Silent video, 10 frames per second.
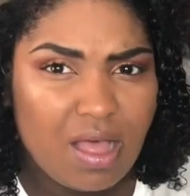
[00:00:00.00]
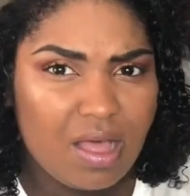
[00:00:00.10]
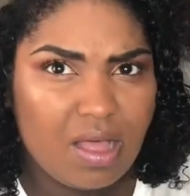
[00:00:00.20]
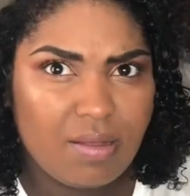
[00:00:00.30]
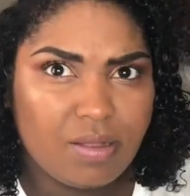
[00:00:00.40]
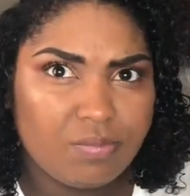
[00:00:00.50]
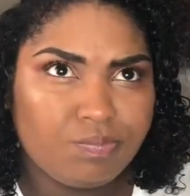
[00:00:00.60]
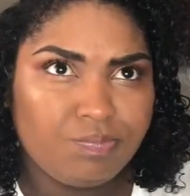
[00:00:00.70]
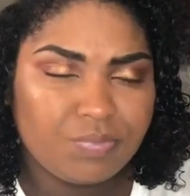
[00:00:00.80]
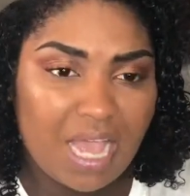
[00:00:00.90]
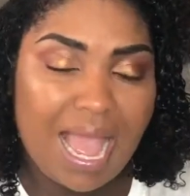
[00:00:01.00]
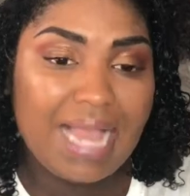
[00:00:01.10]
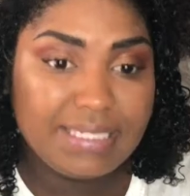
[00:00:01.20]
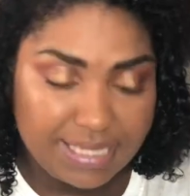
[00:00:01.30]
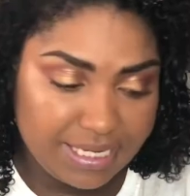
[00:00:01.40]
an
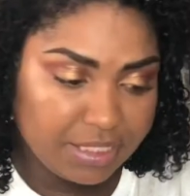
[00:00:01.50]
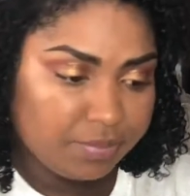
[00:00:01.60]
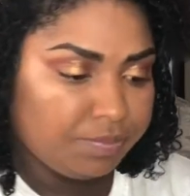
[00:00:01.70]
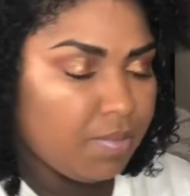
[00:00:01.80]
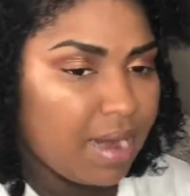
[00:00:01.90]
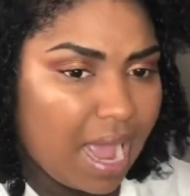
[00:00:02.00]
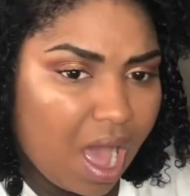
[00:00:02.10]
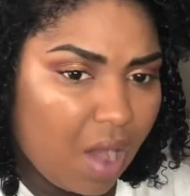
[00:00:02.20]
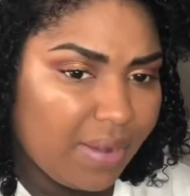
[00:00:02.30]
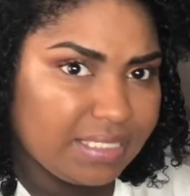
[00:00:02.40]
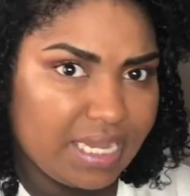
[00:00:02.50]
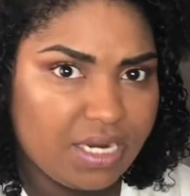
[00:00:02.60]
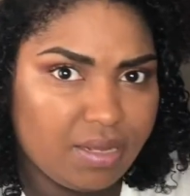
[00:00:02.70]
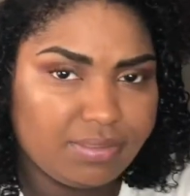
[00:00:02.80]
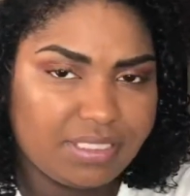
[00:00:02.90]
idea, but I always
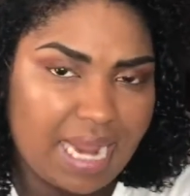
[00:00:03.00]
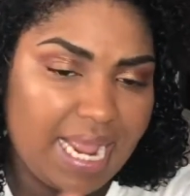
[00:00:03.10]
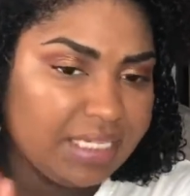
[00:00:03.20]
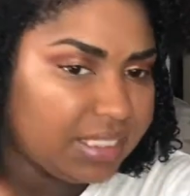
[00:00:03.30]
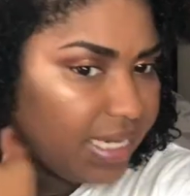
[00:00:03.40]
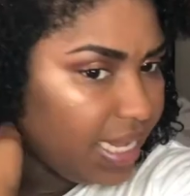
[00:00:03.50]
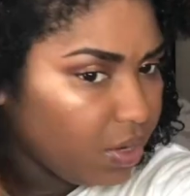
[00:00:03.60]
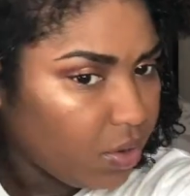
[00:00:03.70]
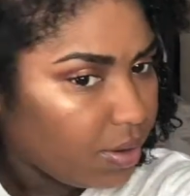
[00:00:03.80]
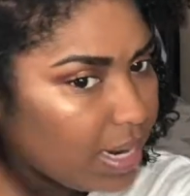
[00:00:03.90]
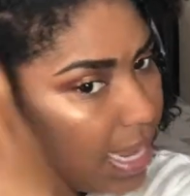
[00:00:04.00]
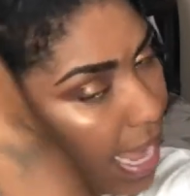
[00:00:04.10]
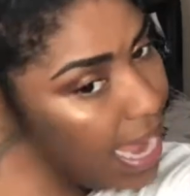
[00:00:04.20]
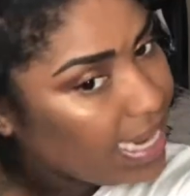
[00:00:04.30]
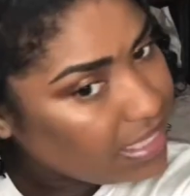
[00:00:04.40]
end up changing it or
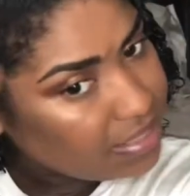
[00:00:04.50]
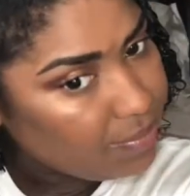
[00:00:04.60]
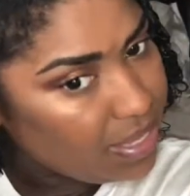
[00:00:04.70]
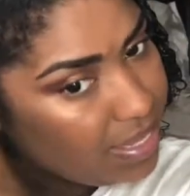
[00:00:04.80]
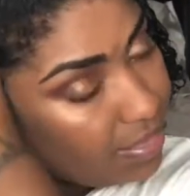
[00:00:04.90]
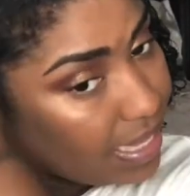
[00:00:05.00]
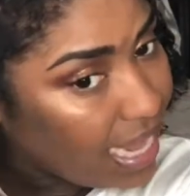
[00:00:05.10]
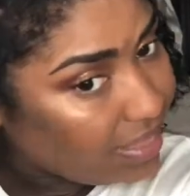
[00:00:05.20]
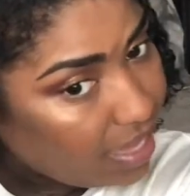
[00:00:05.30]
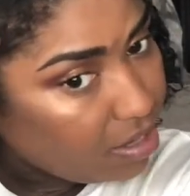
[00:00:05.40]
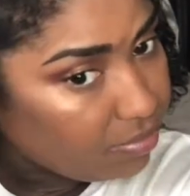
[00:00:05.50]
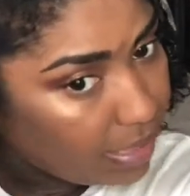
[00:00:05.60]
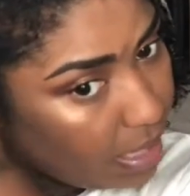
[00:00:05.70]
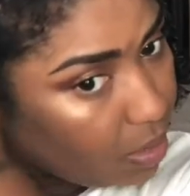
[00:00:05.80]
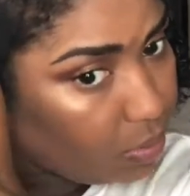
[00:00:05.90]
adding something that I thought on
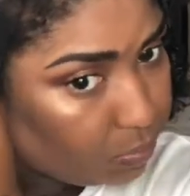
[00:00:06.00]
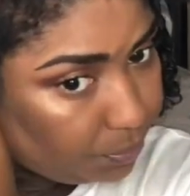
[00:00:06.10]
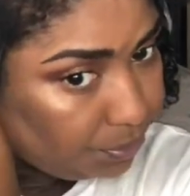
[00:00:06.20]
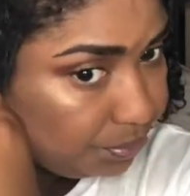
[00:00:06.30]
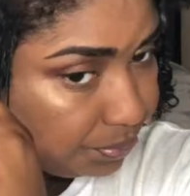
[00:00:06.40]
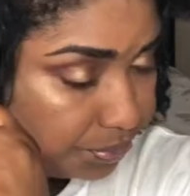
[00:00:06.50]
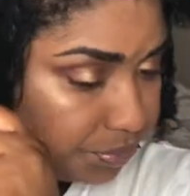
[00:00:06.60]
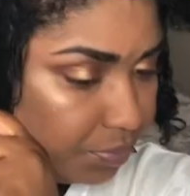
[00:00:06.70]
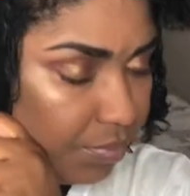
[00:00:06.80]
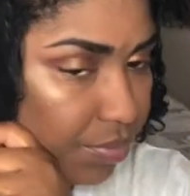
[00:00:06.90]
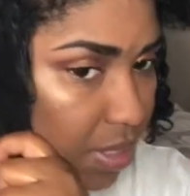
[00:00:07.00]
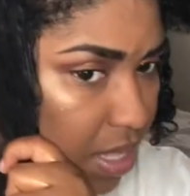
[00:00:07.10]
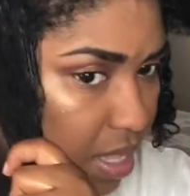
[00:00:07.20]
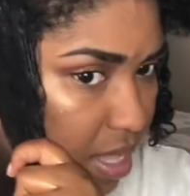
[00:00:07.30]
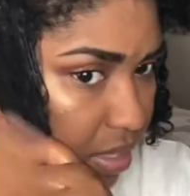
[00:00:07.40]
my own.
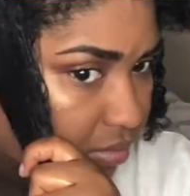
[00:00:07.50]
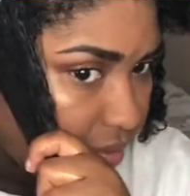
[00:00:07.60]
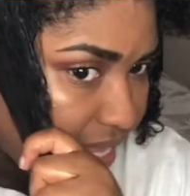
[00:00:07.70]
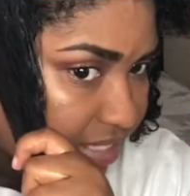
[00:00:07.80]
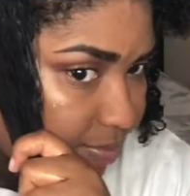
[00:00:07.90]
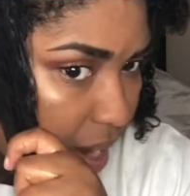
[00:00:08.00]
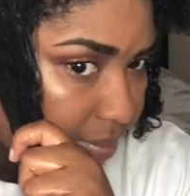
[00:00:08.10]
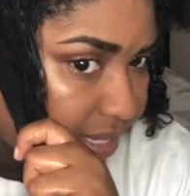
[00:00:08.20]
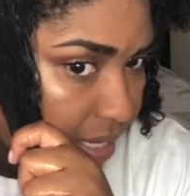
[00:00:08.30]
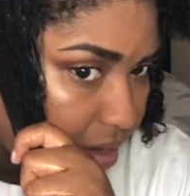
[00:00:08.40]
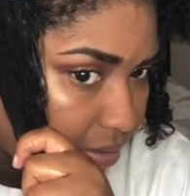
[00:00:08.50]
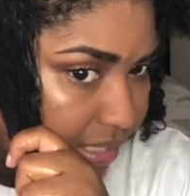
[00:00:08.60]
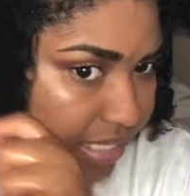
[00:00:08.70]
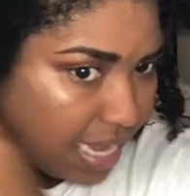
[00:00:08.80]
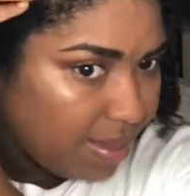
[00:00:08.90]
So that's probably the
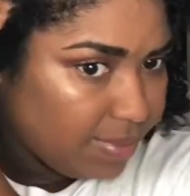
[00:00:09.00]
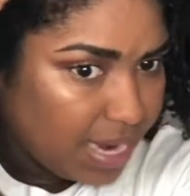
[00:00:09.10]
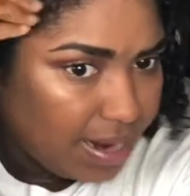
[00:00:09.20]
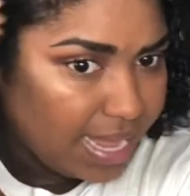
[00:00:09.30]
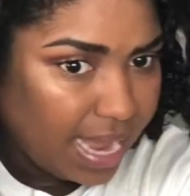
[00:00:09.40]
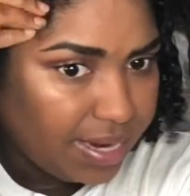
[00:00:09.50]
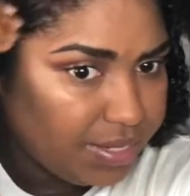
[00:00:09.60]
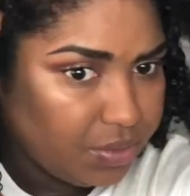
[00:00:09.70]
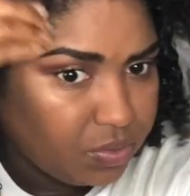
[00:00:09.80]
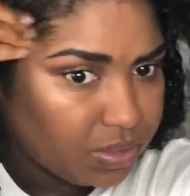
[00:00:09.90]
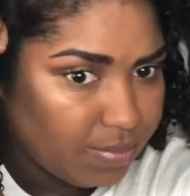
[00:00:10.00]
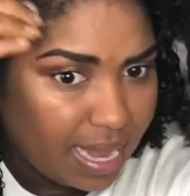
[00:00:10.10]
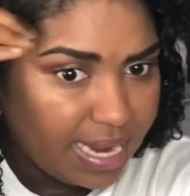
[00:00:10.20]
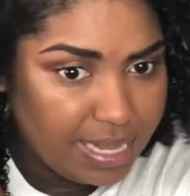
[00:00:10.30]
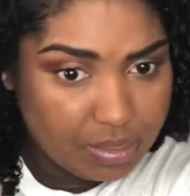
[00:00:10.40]
only time that I kind of use
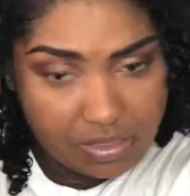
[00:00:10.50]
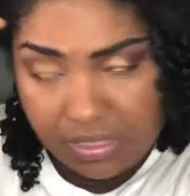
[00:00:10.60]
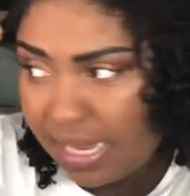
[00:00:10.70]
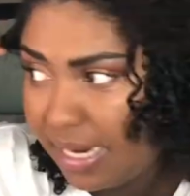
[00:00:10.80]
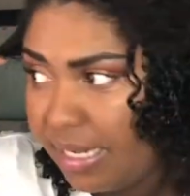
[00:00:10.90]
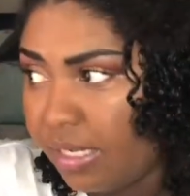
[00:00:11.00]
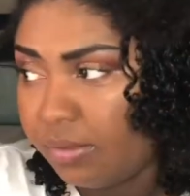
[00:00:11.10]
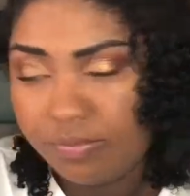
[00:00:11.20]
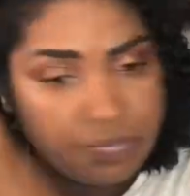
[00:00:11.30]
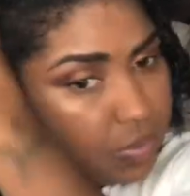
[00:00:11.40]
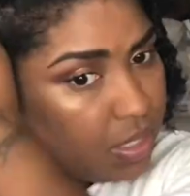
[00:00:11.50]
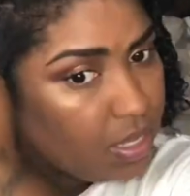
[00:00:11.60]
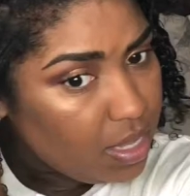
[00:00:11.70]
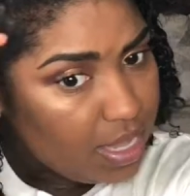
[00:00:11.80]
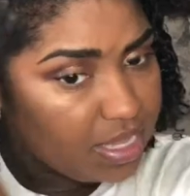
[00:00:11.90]
somebody else's idea,
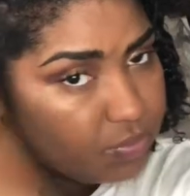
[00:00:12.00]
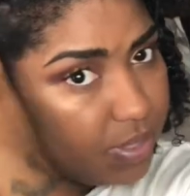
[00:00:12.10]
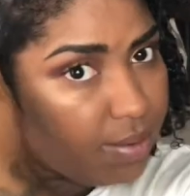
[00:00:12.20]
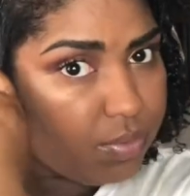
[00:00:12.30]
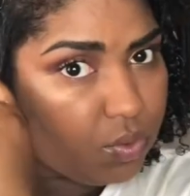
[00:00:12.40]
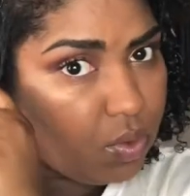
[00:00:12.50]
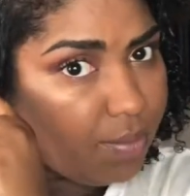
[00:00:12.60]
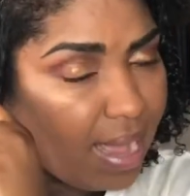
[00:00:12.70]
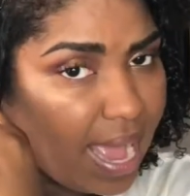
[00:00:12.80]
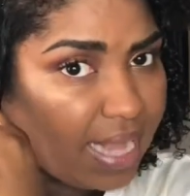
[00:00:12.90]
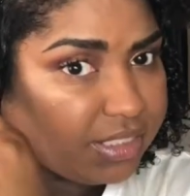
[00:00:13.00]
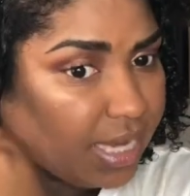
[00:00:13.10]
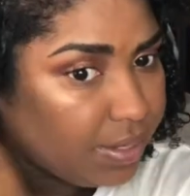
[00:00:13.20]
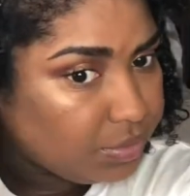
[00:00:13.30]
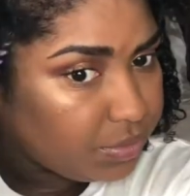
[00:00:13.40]
is when I'm doing my
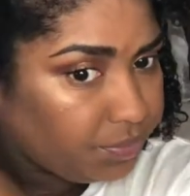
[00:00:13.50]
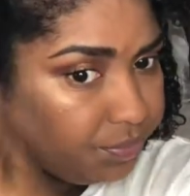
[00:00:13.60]
eyeshadows.